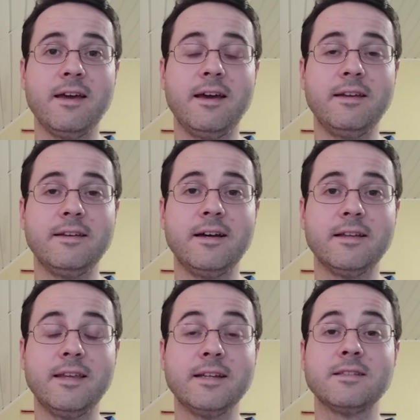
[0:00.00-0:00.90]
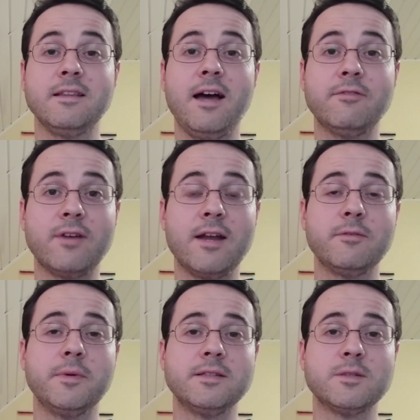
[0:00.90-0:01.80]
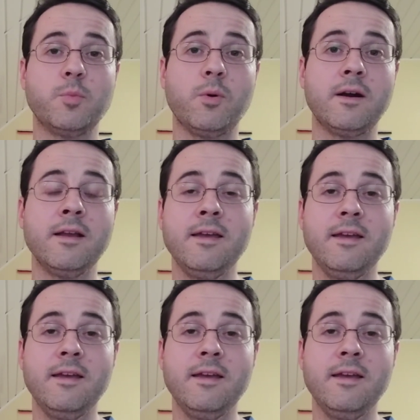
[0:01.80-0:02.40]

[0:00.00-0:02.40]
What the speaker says: And thanks a lot for everybody's support.